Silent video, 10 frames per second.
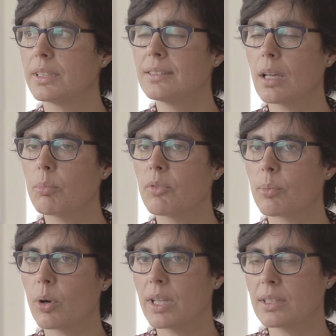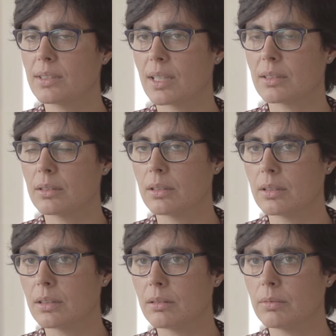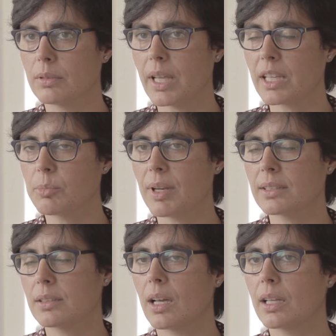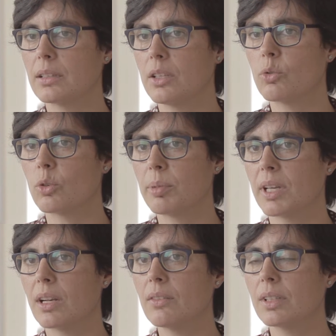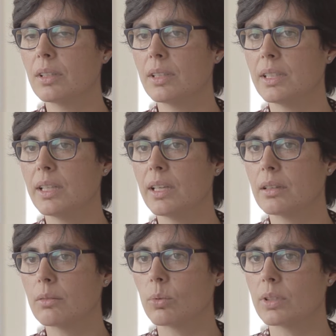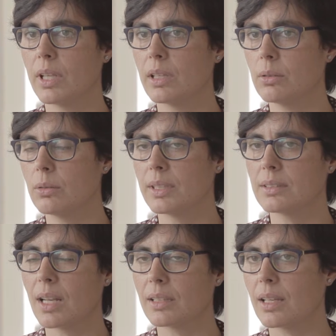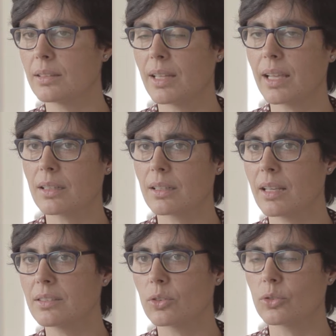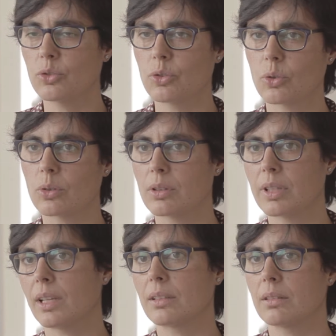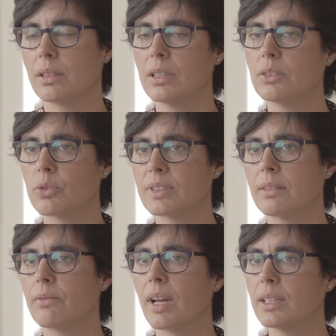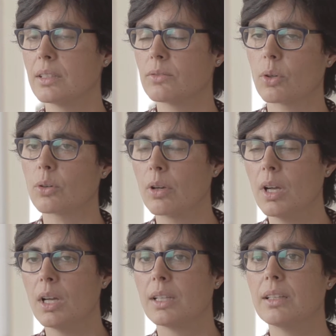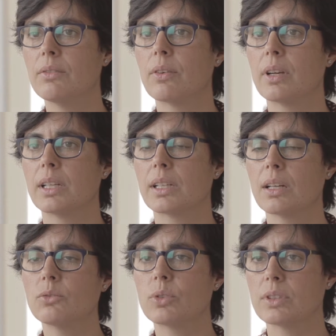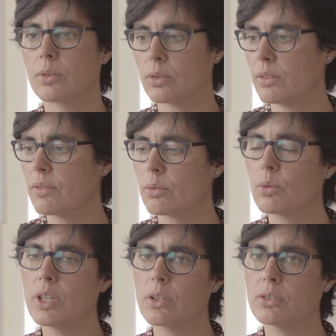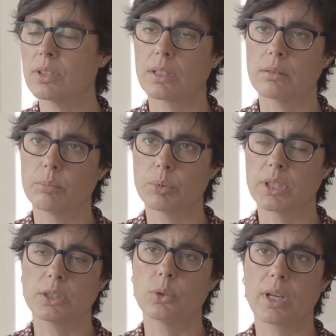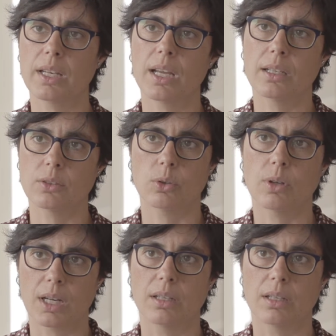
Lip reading: this type of projects that takes place at the European level, in the end, what they do is like they take lessons or take interesting findings from different countries, from different regions, and put it together into